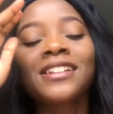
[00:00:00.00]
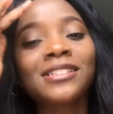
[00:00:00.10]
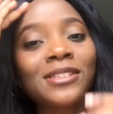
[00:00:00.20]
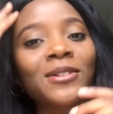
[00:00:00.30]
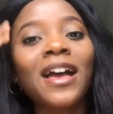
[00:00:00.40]

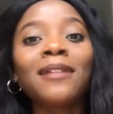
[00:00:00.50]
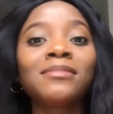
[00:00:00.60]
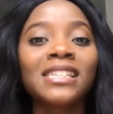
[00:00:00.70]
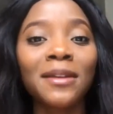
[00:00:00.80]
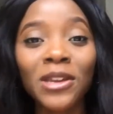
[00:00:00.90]
So
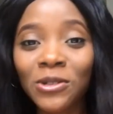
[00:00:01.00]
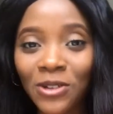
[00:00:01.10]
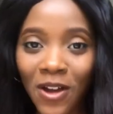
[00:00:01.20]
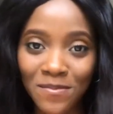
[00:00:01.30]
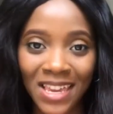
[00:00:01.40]
I'm Temi
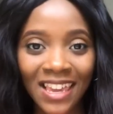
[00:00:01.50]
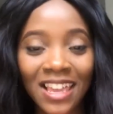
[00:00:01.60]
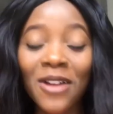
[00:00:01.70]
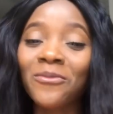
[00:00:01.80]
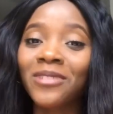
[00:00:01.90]

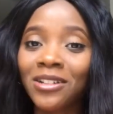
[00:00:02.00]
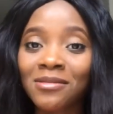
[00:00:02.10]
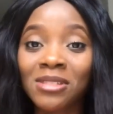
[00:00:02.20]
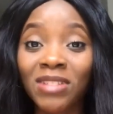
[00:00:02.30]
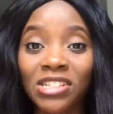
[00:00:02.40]
Olukamin.
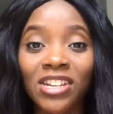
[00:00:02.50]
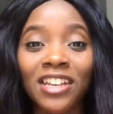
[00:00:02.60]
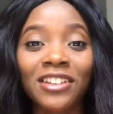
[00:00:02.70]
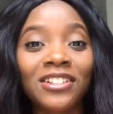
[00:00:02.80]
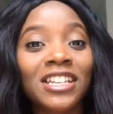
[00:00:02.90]
Welcome to my
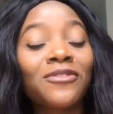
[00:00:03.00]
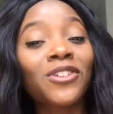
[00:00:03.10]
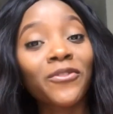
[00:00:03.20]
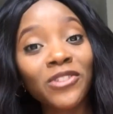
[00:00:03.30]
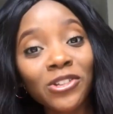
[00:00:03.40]
channel.
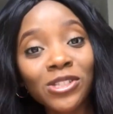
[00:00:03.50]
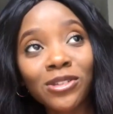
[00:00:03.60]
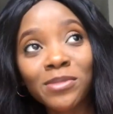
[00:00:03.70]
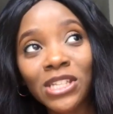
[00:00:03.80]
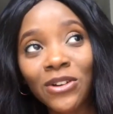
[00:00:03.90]
If you have not
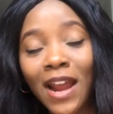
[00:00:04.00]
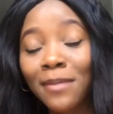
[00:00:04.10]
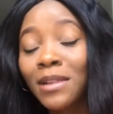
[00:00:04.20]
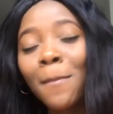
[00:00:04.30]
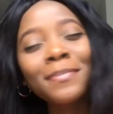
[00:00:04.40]

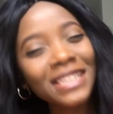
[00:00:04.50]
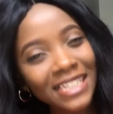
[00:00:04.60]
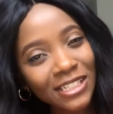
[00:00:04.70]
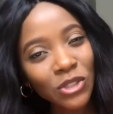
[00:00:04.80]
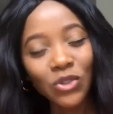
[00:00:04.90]
subscribed,
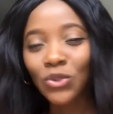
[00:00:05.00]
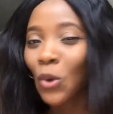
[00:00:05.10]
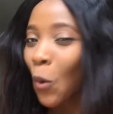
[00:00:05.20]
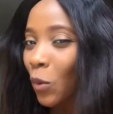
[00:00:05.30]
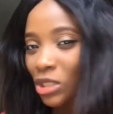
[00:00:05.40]
please do.
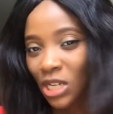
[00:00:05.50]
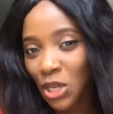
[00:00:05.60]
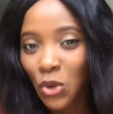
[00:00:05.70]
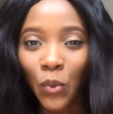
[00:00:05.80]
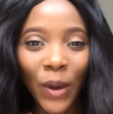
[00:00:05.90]
What are
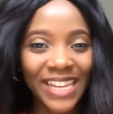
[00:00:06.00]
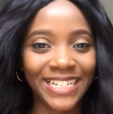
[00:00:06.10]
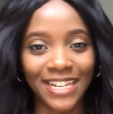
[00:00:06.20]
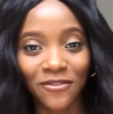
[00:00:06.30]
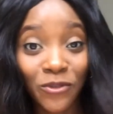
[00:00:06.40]
you
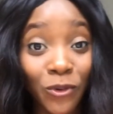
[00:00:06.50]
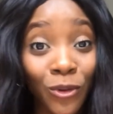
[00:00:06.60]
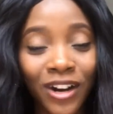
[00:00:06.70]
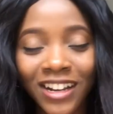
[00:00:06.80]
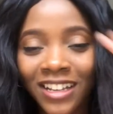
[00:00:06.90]
waiting
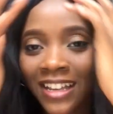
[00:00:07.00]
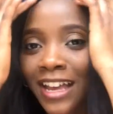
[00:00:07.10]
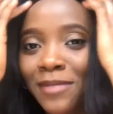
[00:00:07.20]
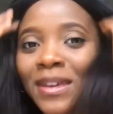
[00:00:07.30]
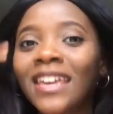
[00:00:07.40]
for?
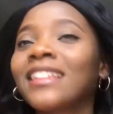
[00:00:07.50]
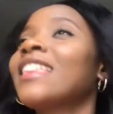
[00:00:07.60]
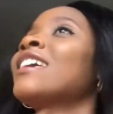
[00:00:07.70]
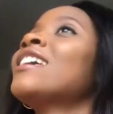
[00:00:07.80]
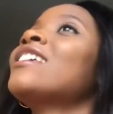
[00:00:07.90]
I mean,
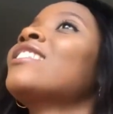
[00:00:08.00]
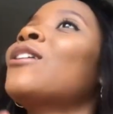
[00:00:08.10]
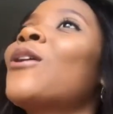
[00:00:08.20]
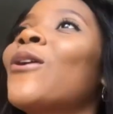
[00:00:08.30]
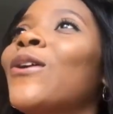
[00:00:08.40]
the
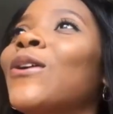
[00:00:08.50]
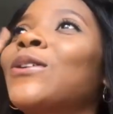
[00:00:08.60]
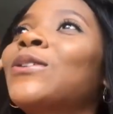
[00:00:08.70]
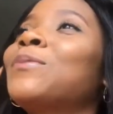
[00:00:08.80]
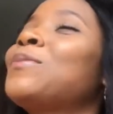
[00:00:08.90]

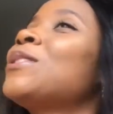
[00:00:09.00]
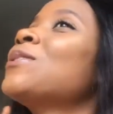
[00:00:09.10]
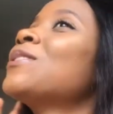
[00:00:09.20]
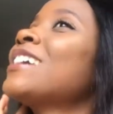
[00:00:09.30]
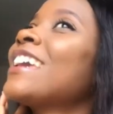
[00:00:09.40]
whole
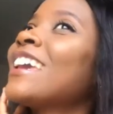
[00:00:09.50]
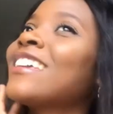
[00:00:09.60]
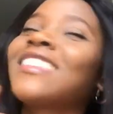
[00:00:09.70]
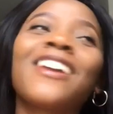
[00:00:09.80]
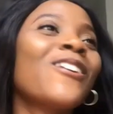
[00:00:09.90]

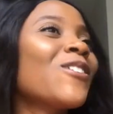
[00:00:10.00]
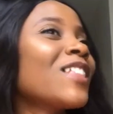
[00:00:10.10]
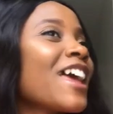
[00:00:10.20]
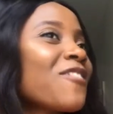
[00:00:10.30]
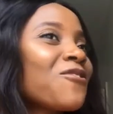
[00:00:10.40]
beauty, the
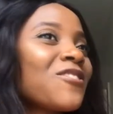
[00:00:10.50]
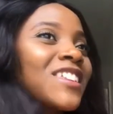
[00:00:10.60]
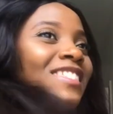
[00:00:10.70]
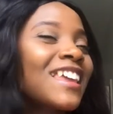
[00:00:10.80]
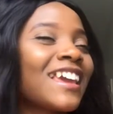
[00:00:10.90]
whole
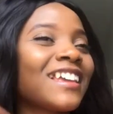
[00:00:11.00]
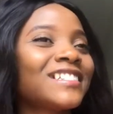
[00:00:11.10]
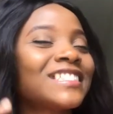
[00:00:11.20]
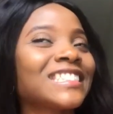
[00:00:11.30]
everything.